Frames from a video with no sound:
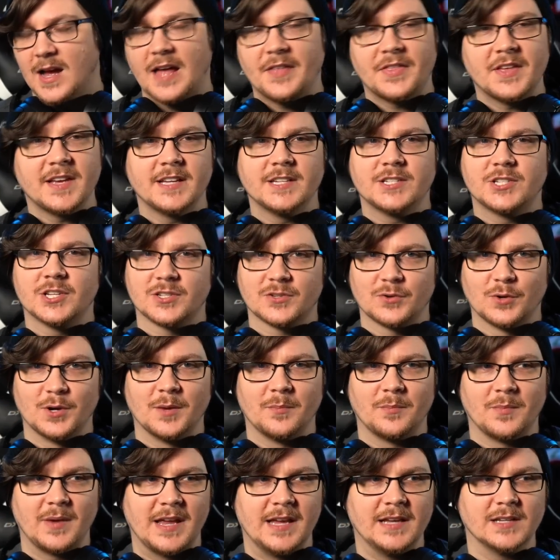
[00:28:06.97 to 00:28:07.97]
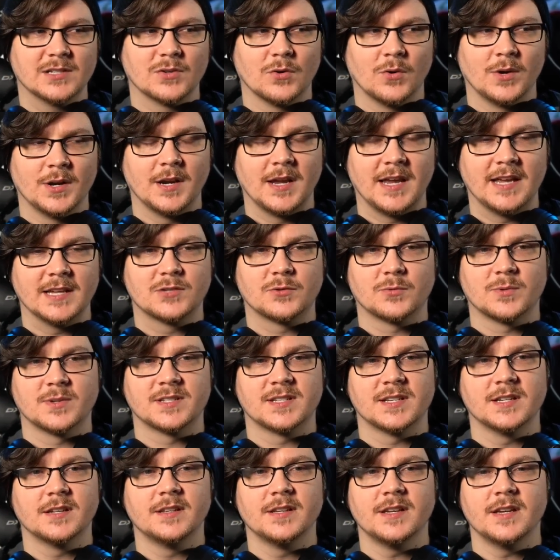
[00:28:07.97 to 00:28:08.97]
I think his
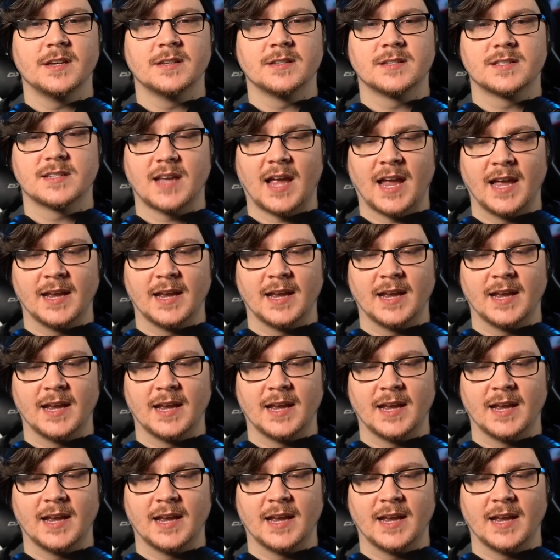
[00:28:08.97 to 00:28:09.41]
resilience